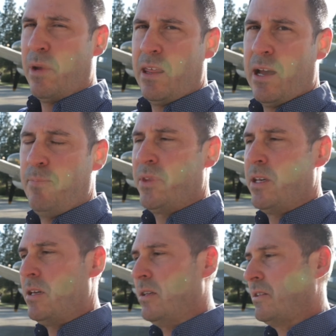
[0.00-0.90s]
by that
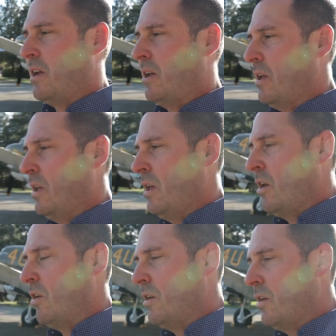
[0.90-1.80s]
is
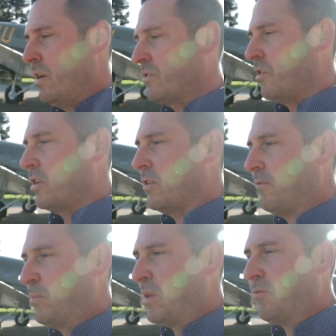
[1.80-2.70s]
it's all gonna
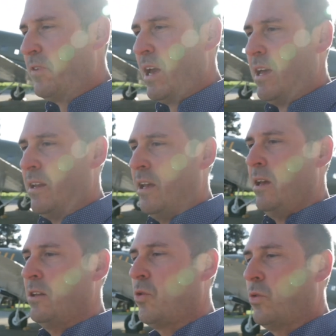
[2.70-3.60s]
be fed
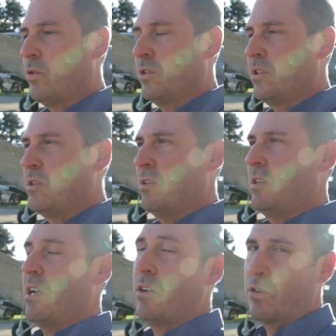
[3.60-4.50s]
toward to
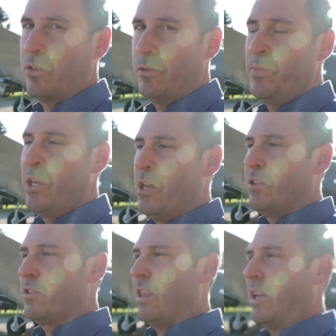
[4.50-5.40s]
the air crew
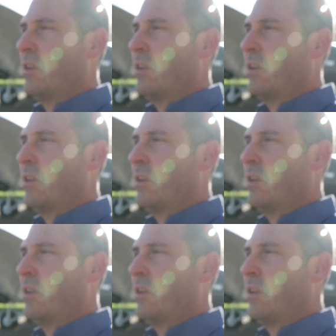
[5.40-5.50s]
so they